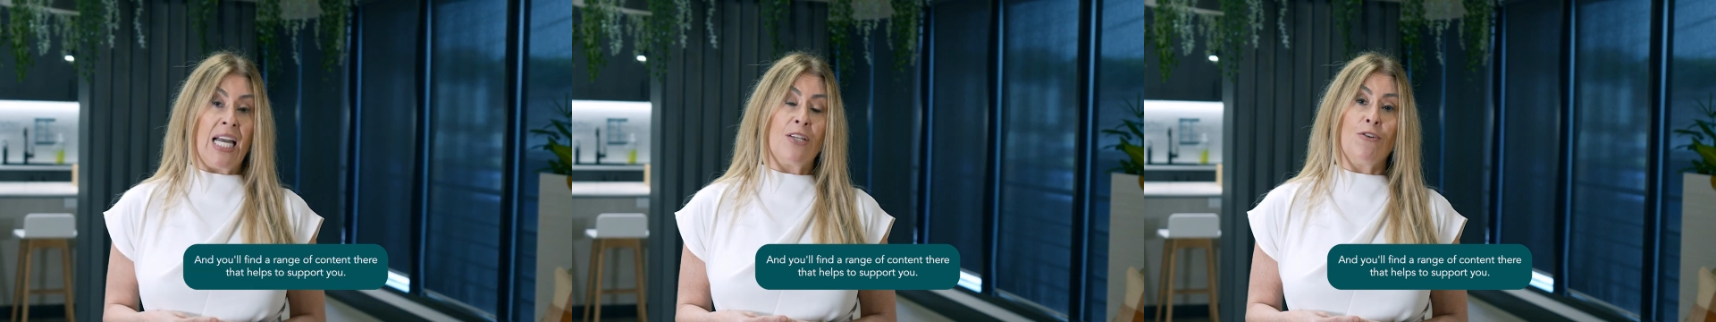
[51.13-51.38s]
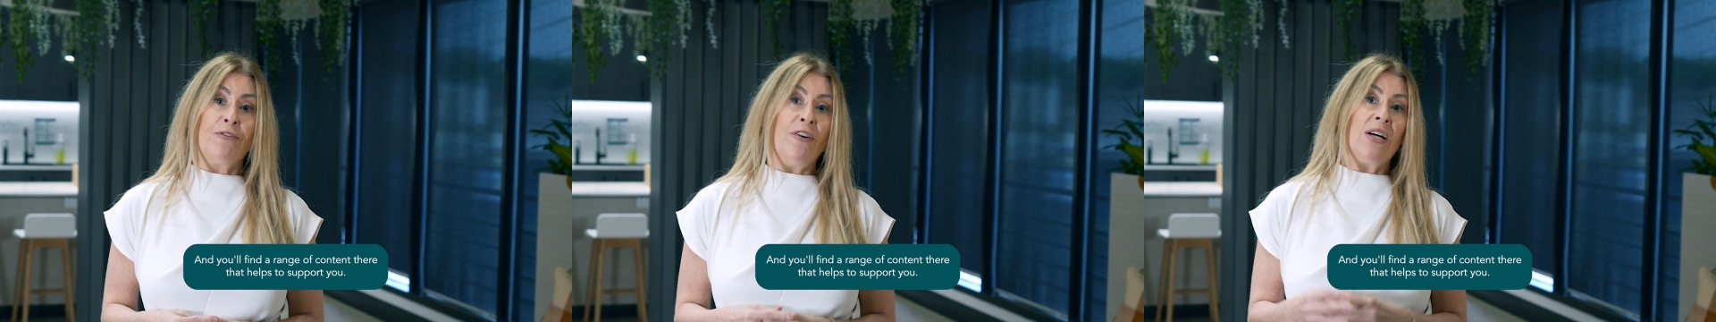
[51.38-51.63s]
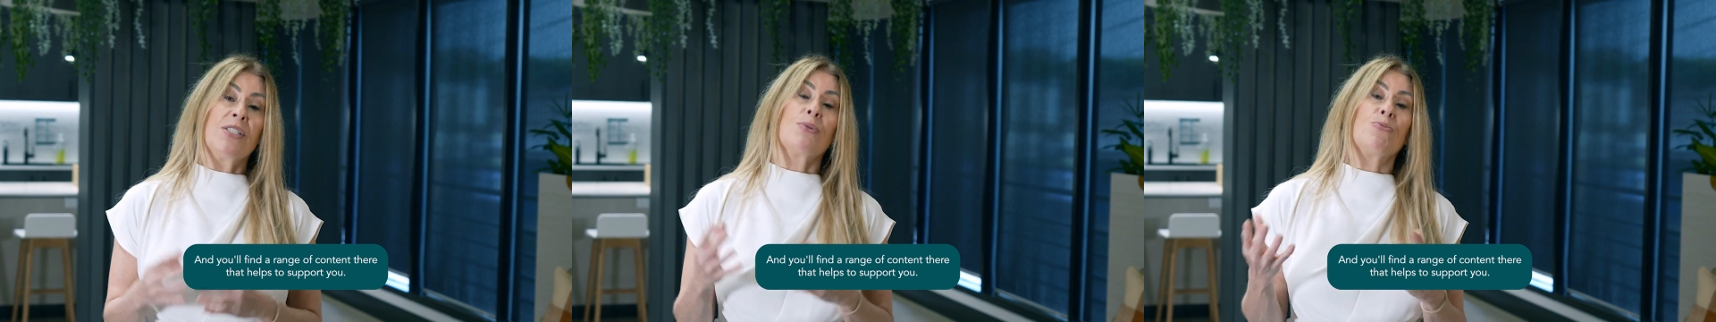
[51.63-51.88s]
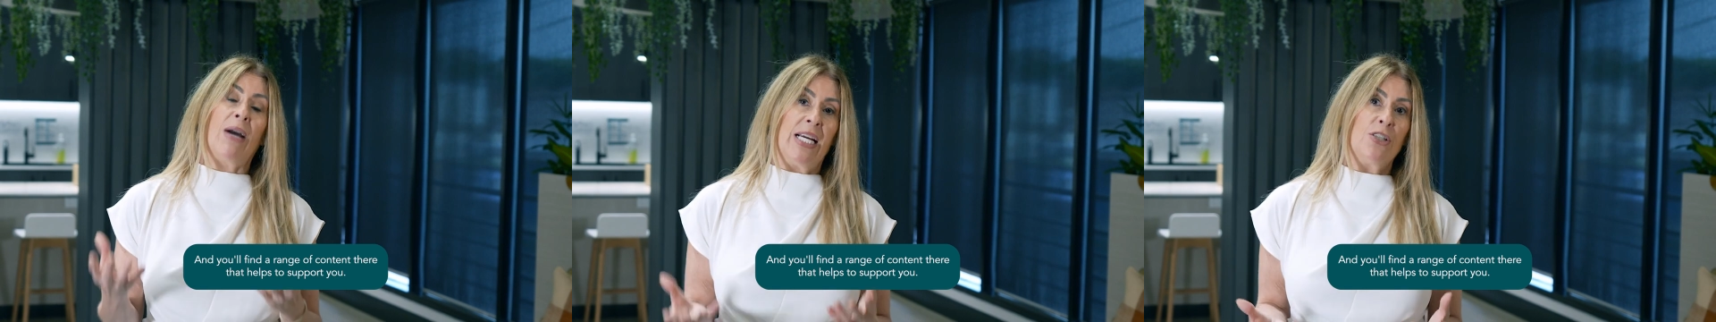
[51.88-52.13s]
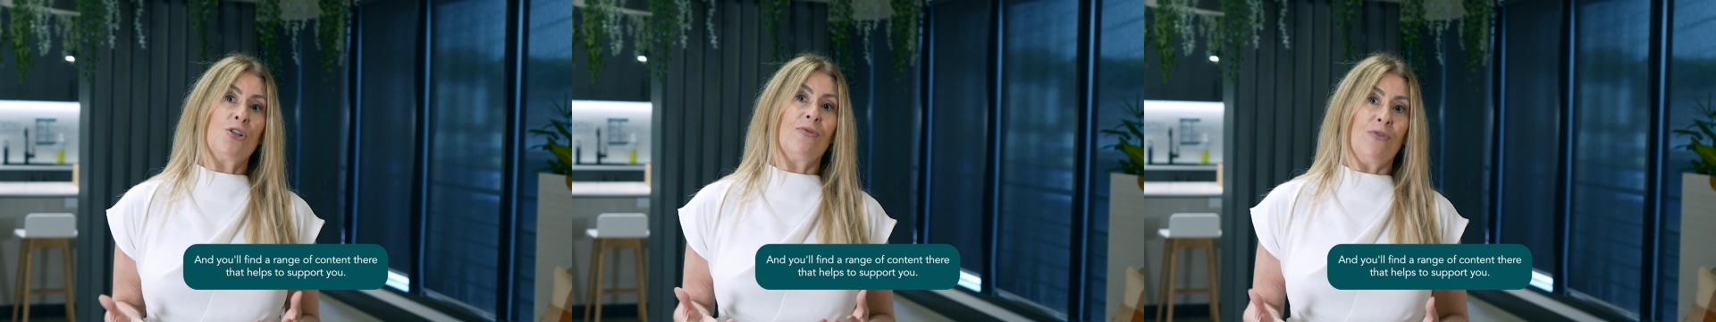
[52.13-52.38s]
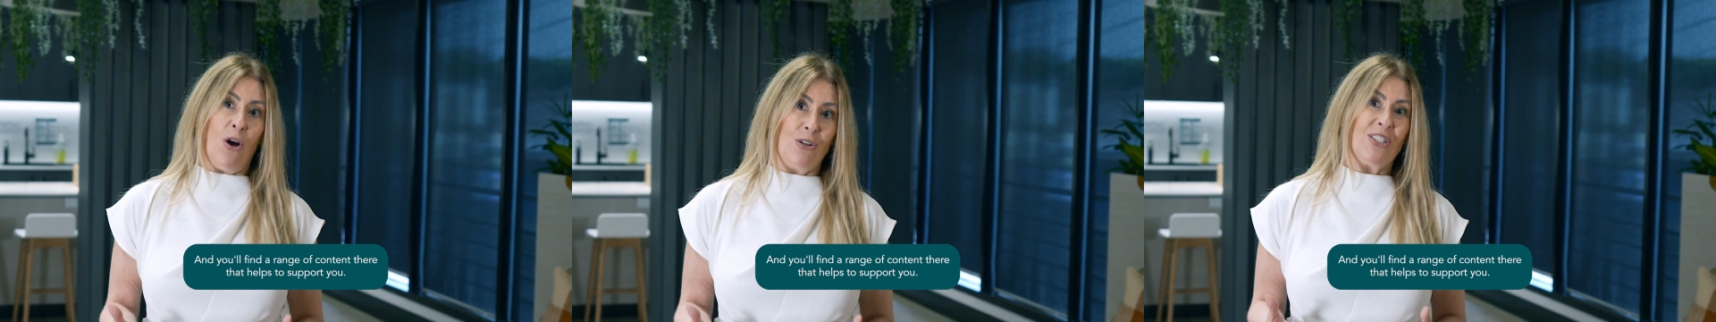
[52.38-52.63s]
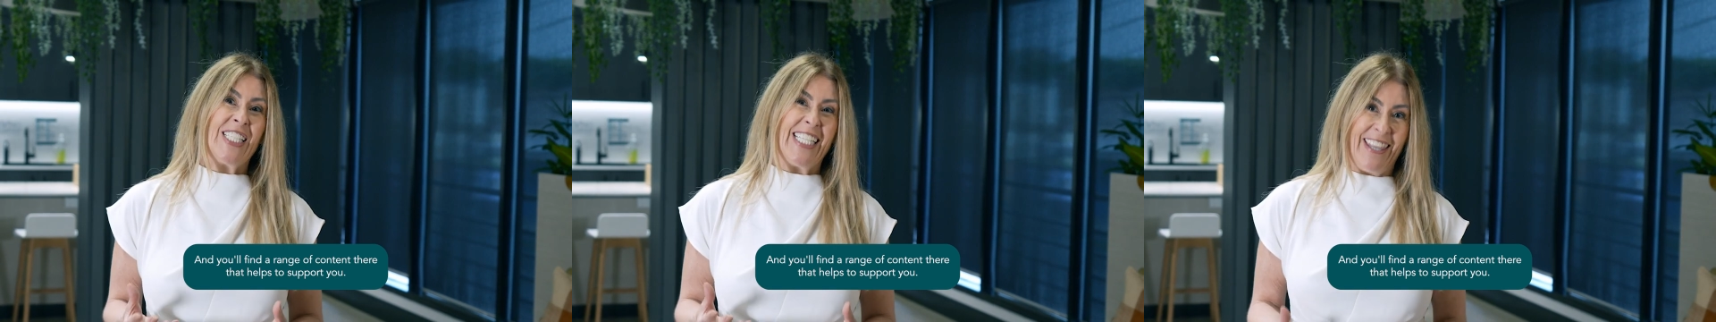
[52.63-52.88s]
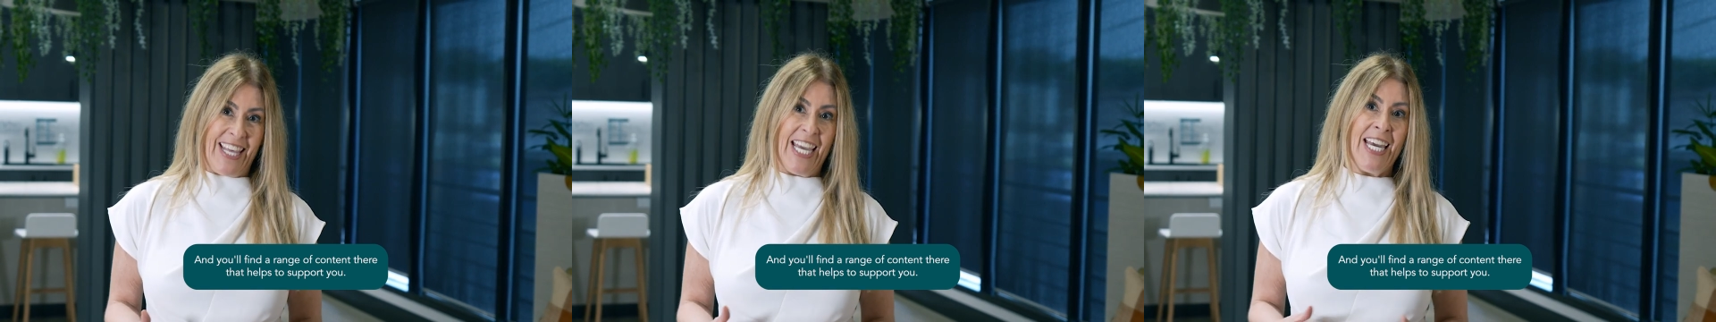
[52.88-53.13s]
And you'll find a range of
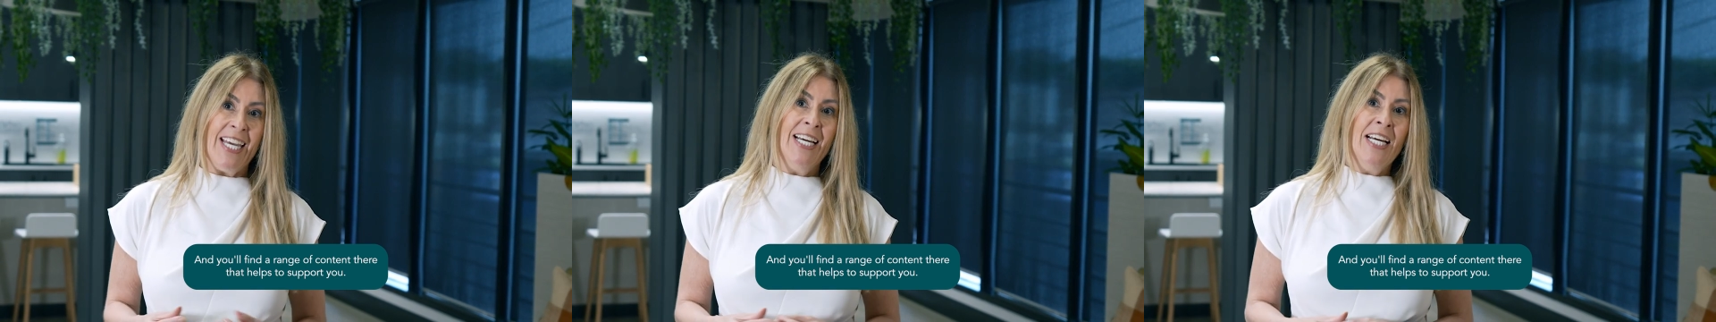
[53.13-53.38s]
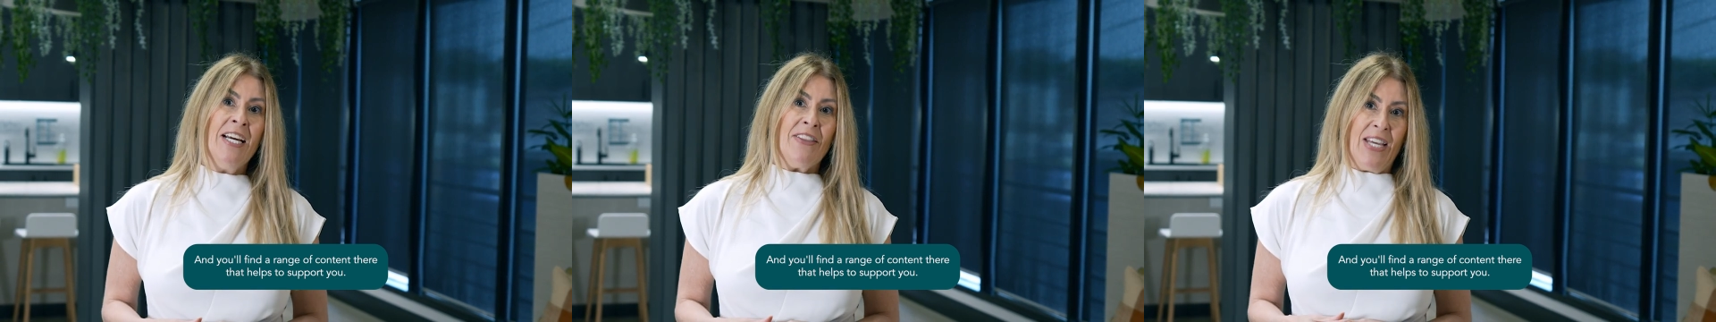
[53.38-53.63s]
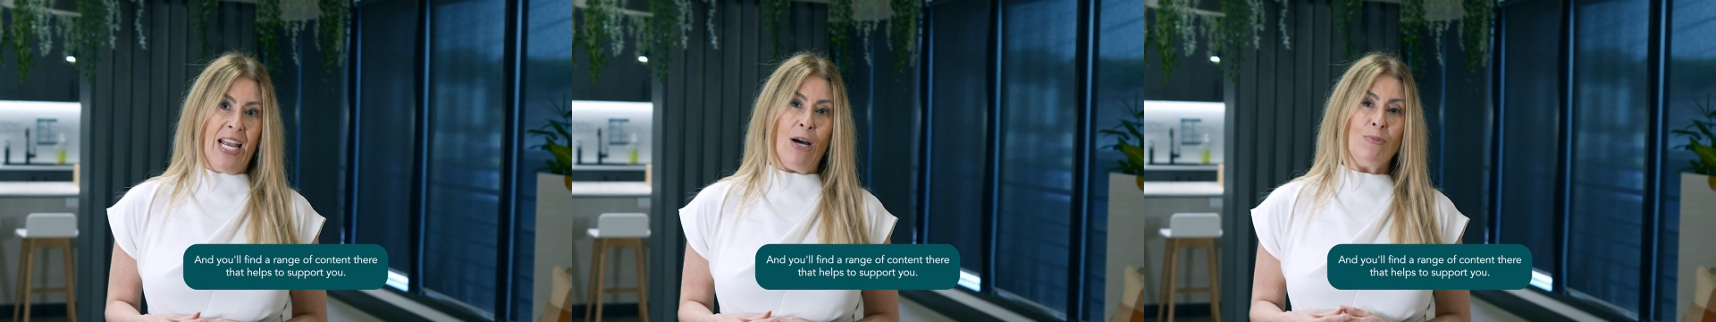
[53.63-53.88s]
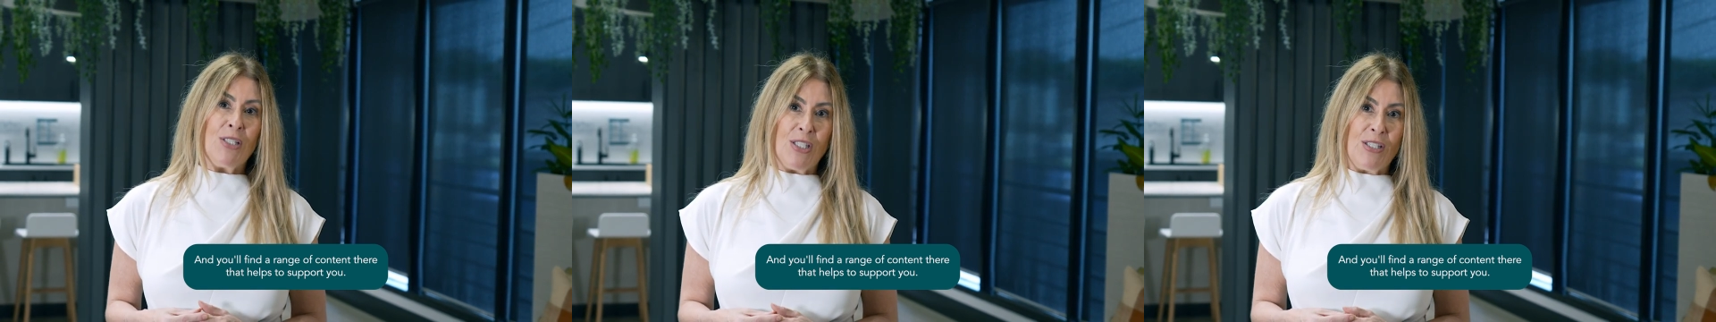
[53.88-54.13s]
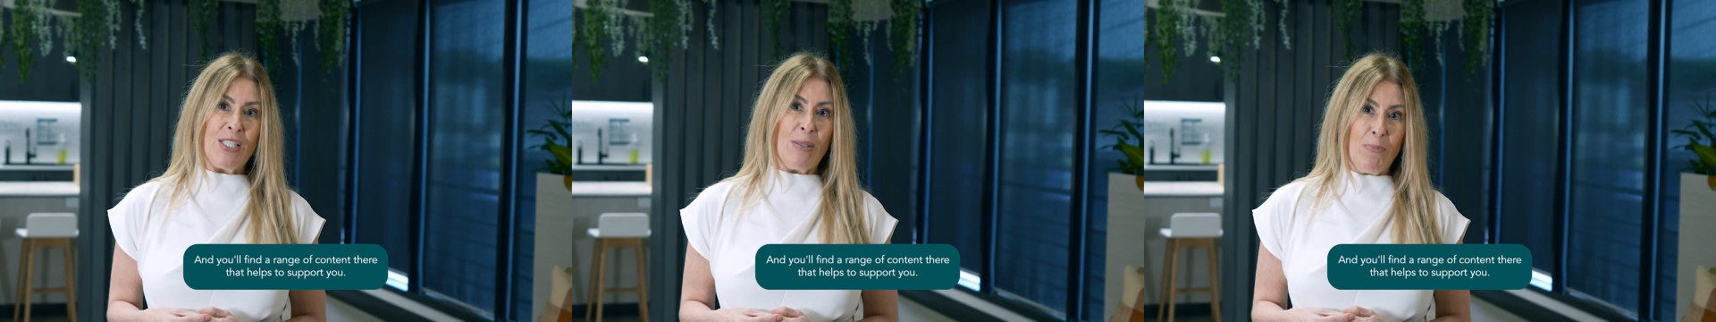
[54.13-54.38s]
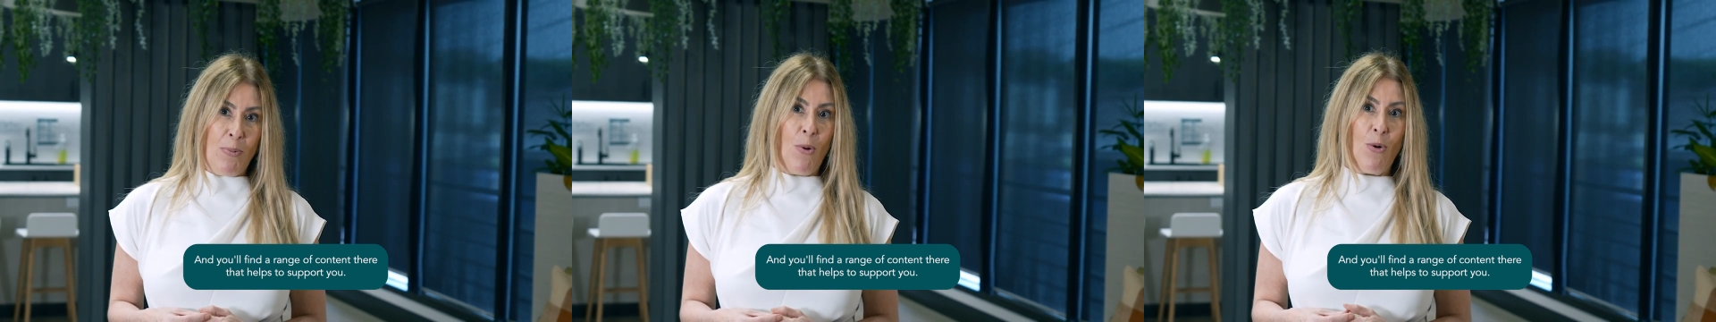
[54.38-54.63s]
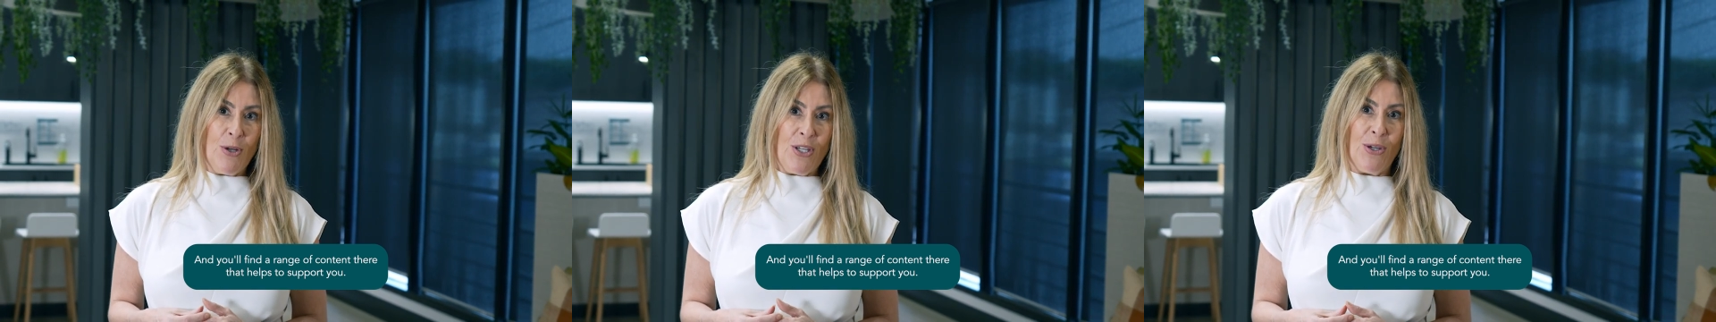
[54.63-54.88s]
content there that helps to support